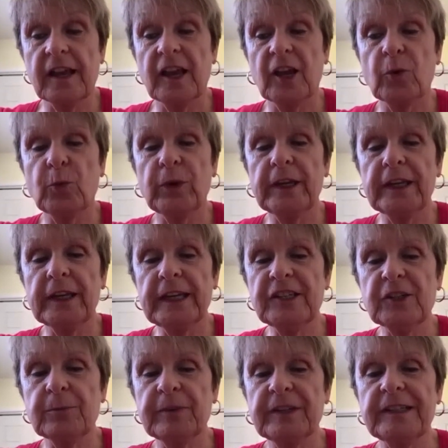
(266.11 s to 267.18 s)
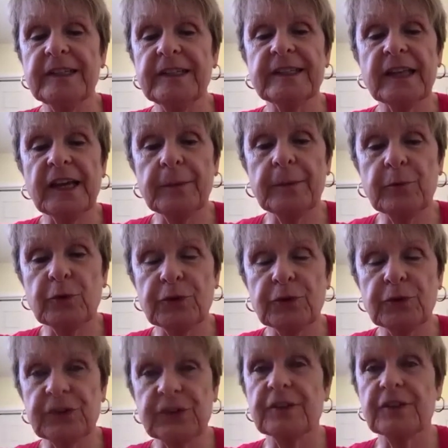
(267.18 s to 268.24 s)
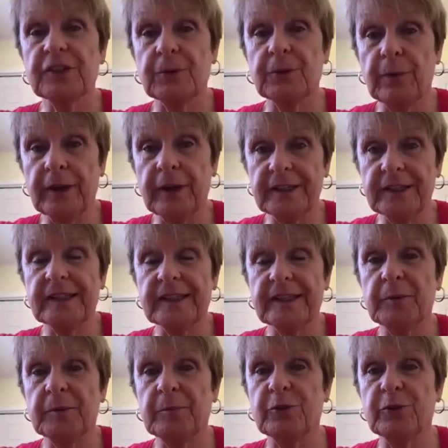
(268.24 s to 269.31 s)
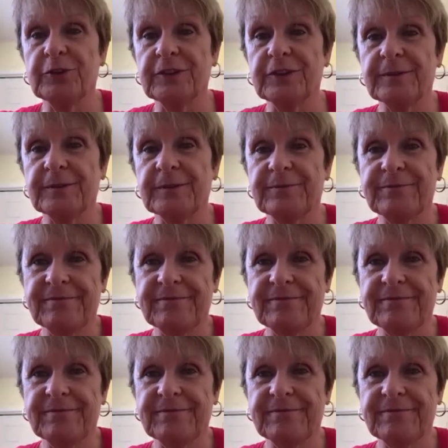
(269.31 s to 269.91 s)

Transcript: and we need to be disciples to make disciples.